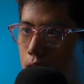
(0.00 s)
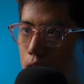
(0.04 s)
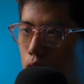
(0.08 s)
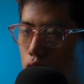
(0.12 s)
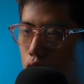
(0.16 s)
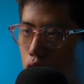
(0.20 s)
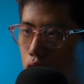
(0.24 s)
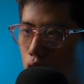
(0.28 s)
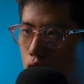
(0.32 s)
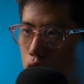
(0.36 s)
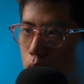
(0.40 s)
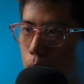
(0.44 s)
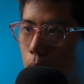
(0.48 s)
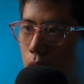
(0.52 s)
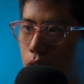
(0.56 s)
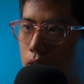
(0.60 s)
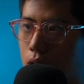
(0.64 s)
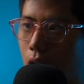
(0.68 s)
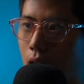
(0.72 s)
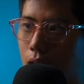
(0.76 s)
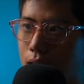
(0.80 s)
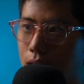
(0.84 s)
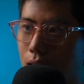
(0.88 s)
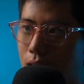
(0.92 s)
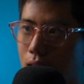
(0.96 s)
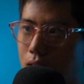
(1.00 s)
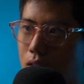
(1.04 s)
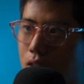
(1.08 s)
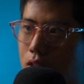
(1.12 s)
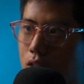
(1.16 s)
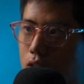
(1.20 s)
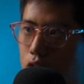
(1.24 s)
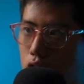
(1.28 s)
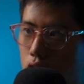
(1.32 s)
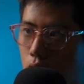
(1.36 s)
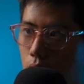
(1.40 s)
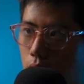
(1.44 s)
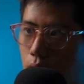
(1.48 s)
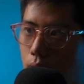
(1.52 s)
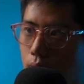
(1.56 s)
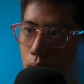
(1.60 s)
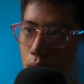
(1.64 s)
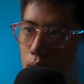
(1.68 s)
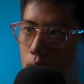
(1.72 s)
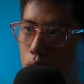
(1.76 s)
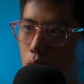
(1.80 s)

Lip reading: he also talks about the identity shift.